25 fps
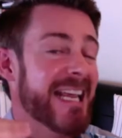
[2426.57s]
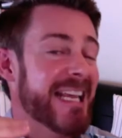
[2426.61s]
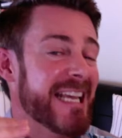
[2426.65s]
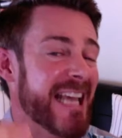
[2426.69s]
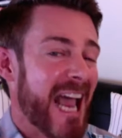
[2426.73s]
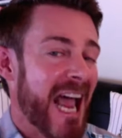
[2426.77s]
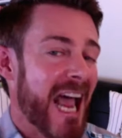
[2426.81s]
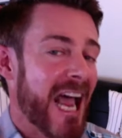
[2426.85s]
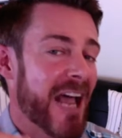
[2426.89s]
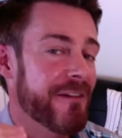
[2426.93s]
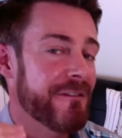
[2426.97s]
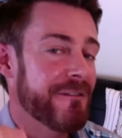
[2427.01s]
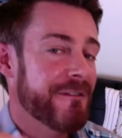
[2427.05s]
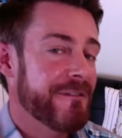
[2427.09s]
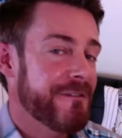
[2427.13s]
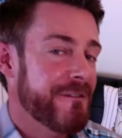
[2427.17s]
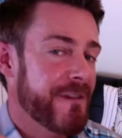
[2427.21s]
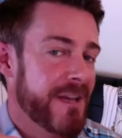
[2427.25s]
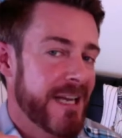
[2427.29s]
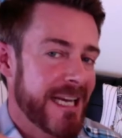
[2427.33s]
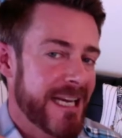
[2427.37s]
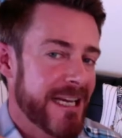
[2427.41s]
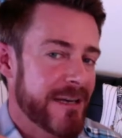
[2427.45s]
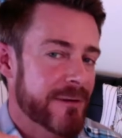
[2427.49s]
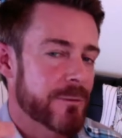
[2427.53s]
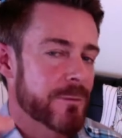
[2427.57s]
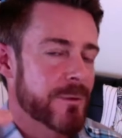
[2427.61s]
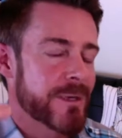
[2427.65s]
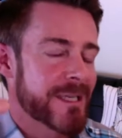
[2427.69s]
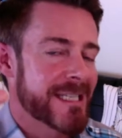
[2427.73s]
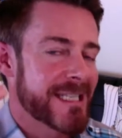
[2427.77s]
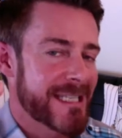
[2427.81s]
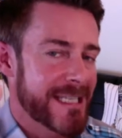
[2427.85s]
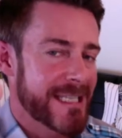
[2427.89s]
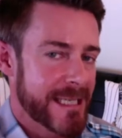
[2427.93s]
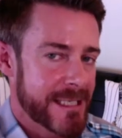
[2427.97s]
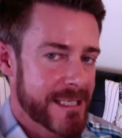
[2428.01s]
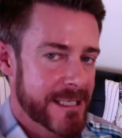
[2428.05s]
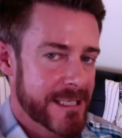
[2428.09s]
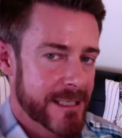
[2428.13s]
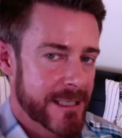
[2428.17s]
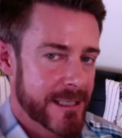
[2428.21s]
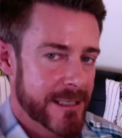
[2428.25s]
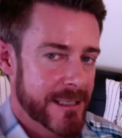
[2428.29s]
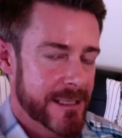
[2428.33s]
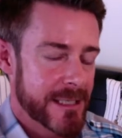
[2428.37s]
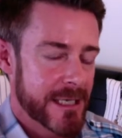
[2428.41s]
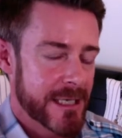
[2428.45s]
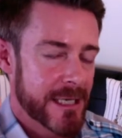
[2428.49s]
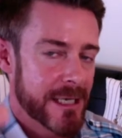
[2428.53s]
caffeine
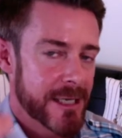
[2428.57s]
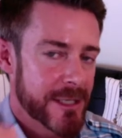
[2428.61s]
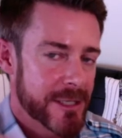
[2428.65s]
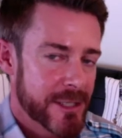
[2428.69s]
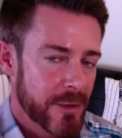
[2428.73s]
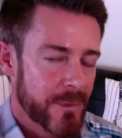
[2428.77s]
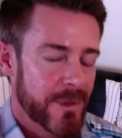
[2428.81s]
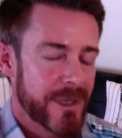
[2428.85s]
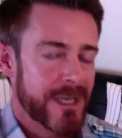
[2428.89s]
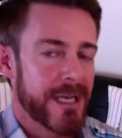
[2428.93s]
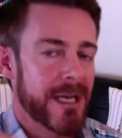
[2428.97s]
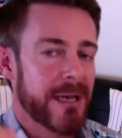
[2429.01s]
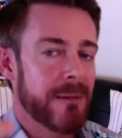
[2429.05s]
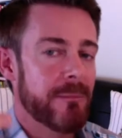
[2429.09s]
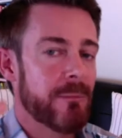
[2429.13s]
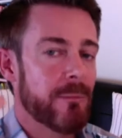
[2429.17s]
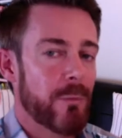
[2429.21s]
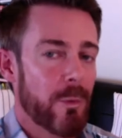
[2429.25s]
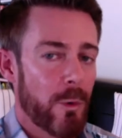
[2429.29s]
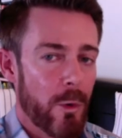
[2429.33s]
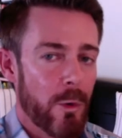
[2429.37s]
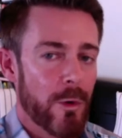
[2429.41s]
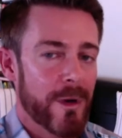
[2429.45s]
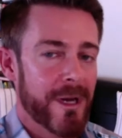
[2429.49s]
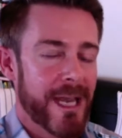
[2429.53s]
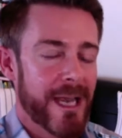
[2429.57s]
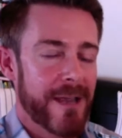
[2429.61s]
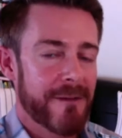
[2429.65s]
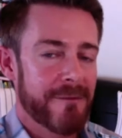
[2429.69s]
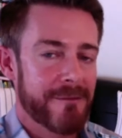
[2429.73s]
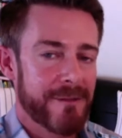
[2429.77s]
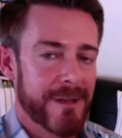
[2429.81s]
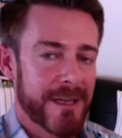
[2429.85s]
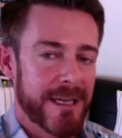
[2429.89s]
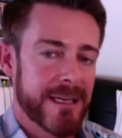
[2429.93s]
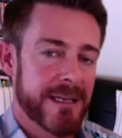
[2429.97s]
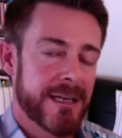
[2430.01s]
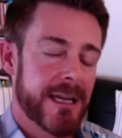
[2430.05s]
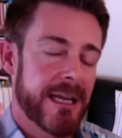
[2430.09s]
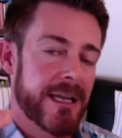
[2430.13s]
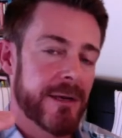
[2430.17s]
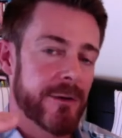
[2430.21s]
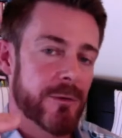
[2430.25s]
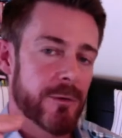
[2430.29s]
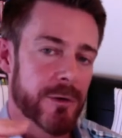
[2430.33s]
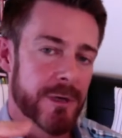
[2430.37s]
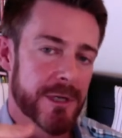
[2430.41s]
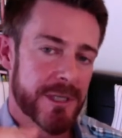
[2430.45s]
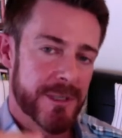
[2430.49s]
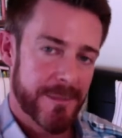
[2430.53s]
resistant. So we need more caffeine in
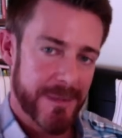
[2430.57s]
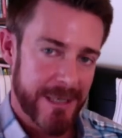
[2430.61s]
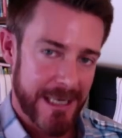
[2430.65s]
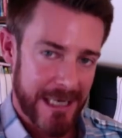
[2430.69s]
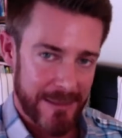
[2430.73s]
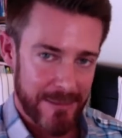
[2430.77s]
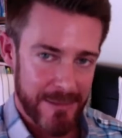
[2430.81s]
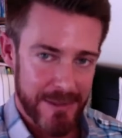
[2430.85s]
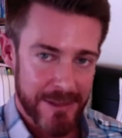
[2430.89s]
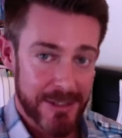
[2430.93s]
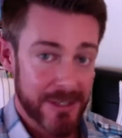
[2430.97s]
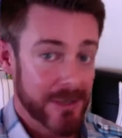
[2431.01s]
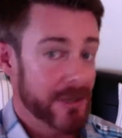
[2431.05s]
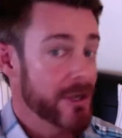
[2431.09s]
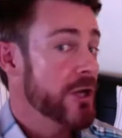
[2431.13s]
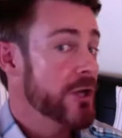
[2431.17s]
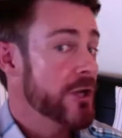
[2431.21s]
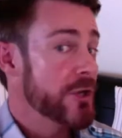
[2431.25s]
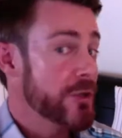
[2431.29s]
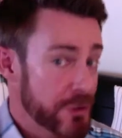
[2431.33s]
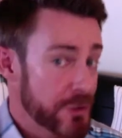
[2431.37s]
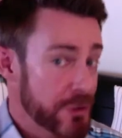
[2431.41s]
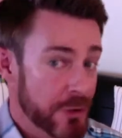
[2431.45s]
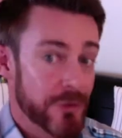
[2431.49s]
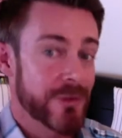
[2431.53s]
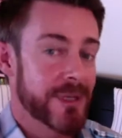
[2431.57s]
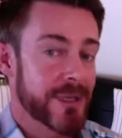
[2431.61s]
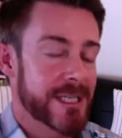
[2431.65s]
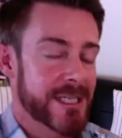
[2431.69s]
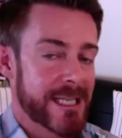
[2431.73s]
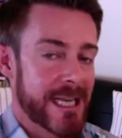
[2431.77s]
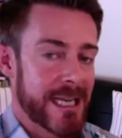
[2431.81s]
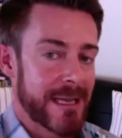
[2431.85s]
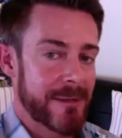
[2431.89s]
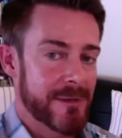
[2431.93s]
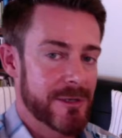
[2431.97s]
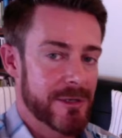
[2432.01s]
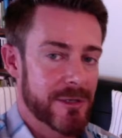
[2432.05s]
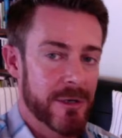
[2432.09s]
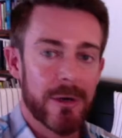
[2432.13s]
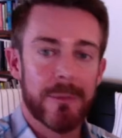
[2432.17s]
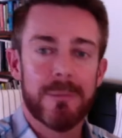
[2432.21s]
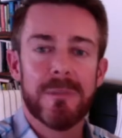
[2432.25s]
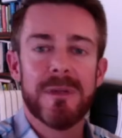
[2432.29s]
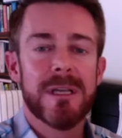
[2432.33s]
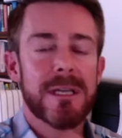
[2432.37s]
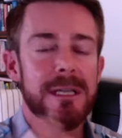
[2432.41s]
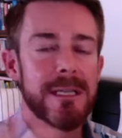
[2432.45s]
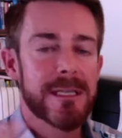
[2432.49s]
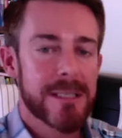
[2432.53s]
order to be able to do the same job.
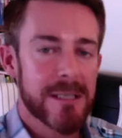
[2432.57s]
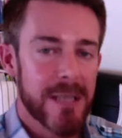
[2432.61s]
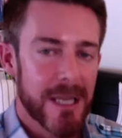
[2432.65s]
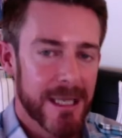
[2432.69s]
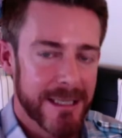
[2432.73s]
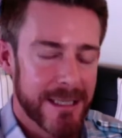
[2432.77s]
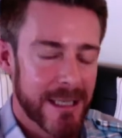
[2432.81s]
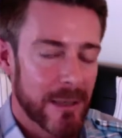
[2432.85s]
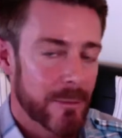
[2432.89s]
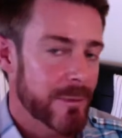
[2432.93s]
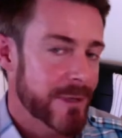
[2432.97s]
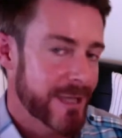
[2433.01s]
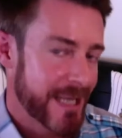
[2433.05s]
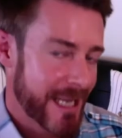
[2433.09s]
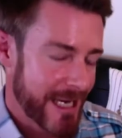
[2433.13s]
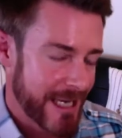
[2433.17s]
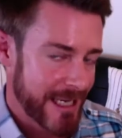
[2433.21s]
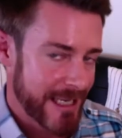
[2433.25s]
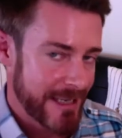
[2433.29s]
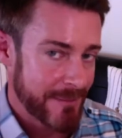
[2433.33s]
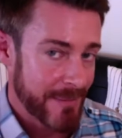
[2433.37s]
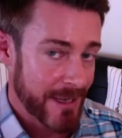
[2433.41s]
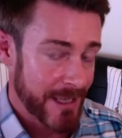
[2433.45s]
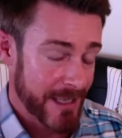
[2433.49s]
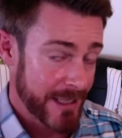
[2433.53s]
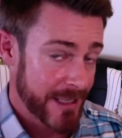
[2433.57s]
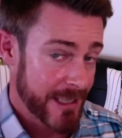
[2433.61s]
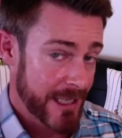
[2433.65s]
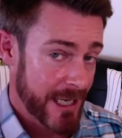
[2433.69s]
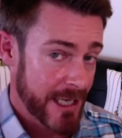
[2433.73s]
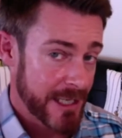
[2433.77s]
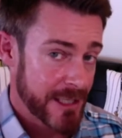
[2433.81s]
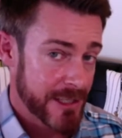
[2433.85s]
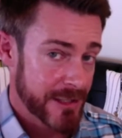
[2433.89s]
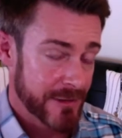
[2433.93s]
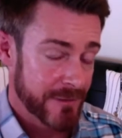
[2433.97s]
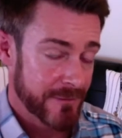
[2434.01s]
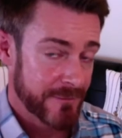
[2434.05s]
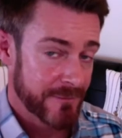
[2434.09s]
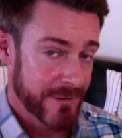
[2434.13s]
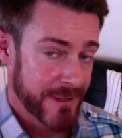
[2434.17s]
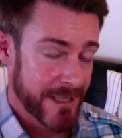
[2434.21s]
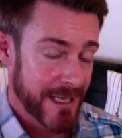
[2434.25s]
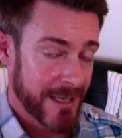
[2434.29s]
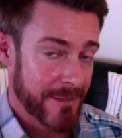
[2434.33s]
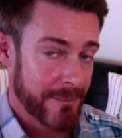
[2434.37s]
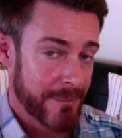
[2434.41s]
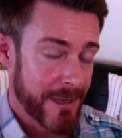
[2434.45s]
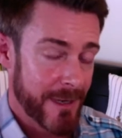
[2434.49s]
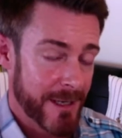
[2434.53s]
It's like that with any medication, for
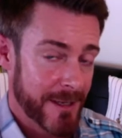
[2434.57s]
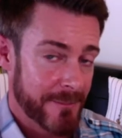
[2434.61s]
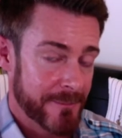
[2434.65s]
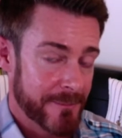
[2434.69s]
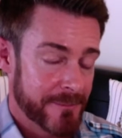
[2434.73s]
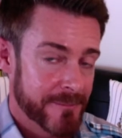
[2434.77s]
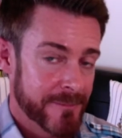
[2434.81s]
that matter.